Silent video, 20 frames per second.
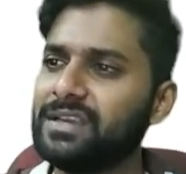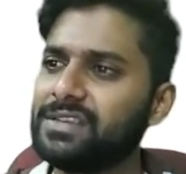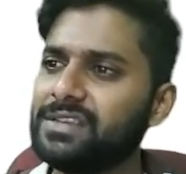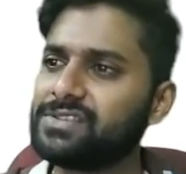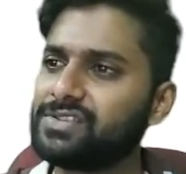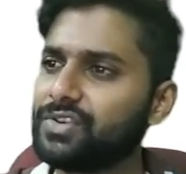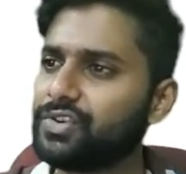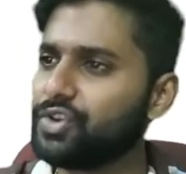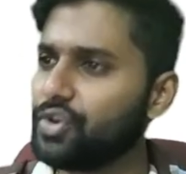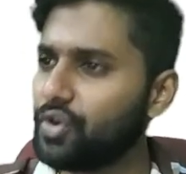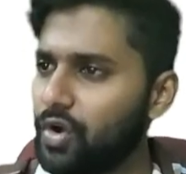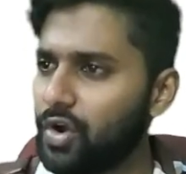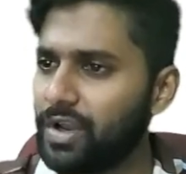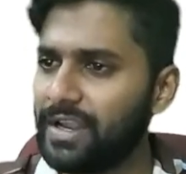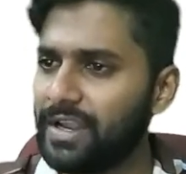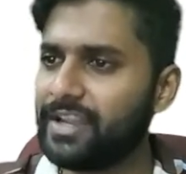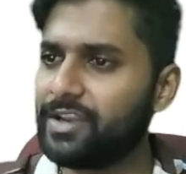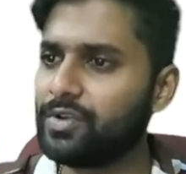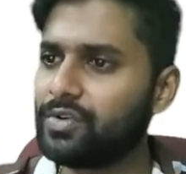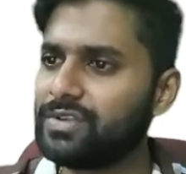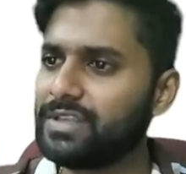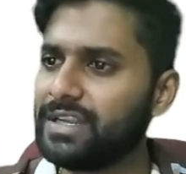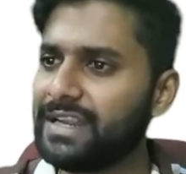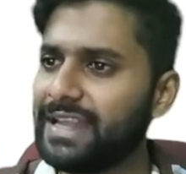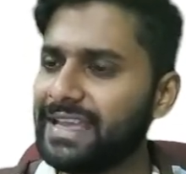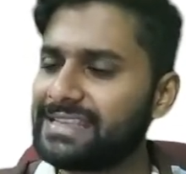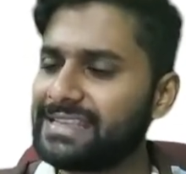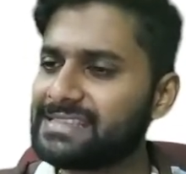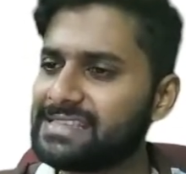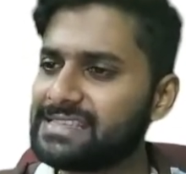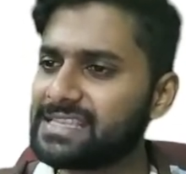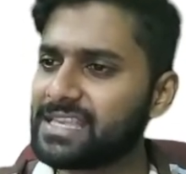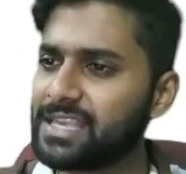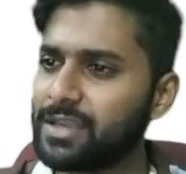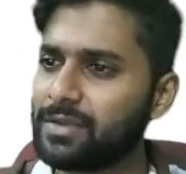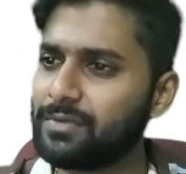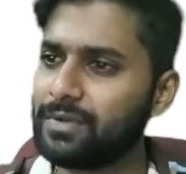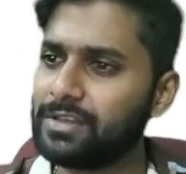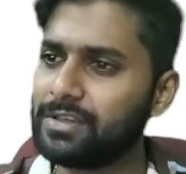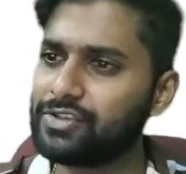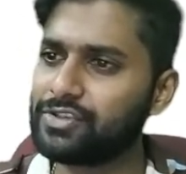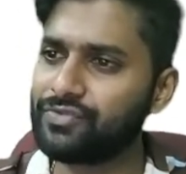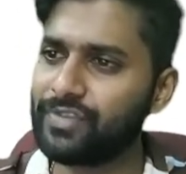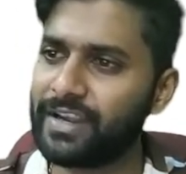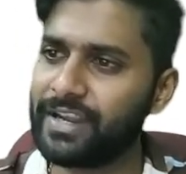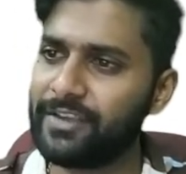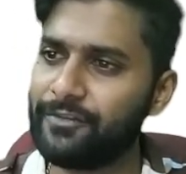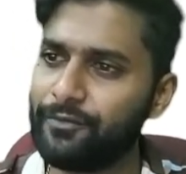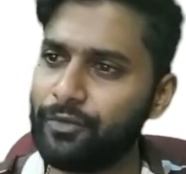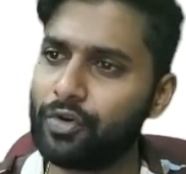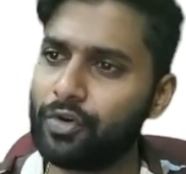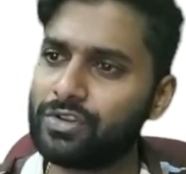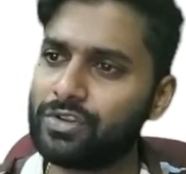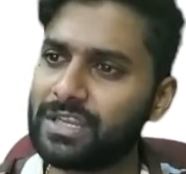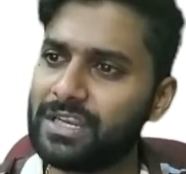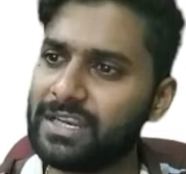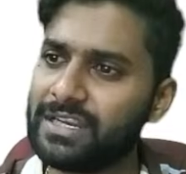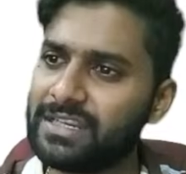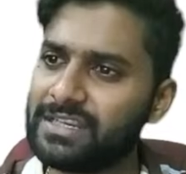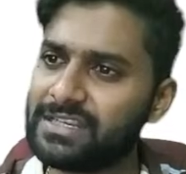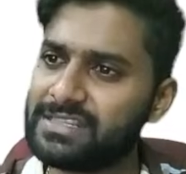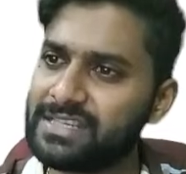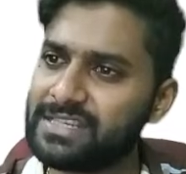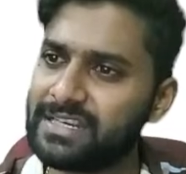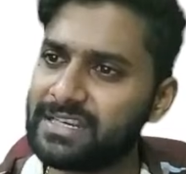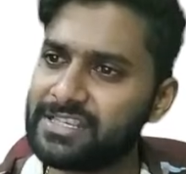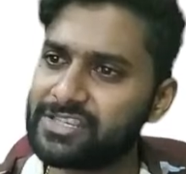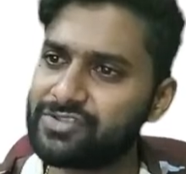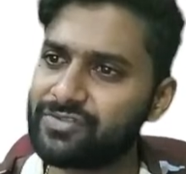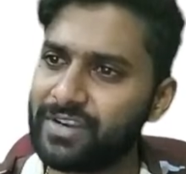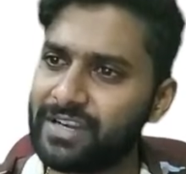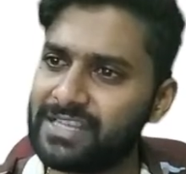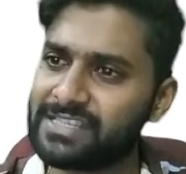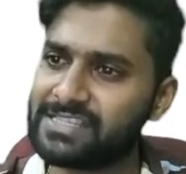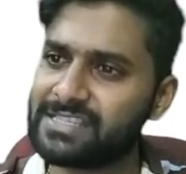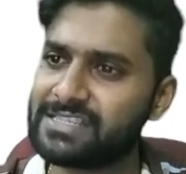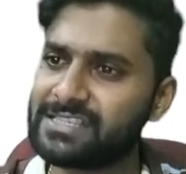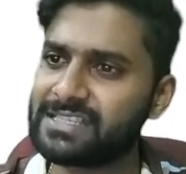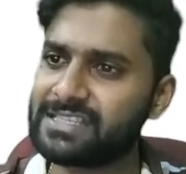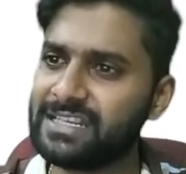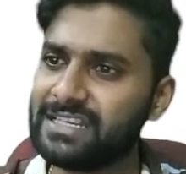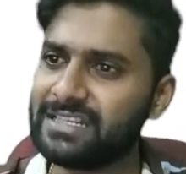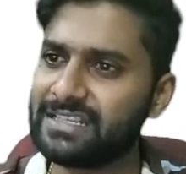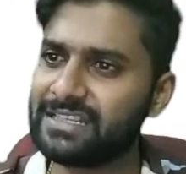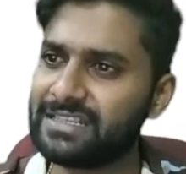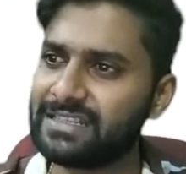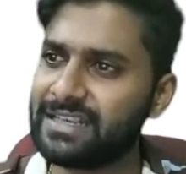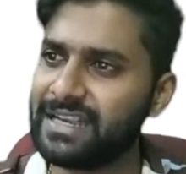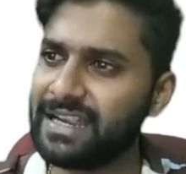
So you already know that x is equal to 24th letter, z is 26th letter,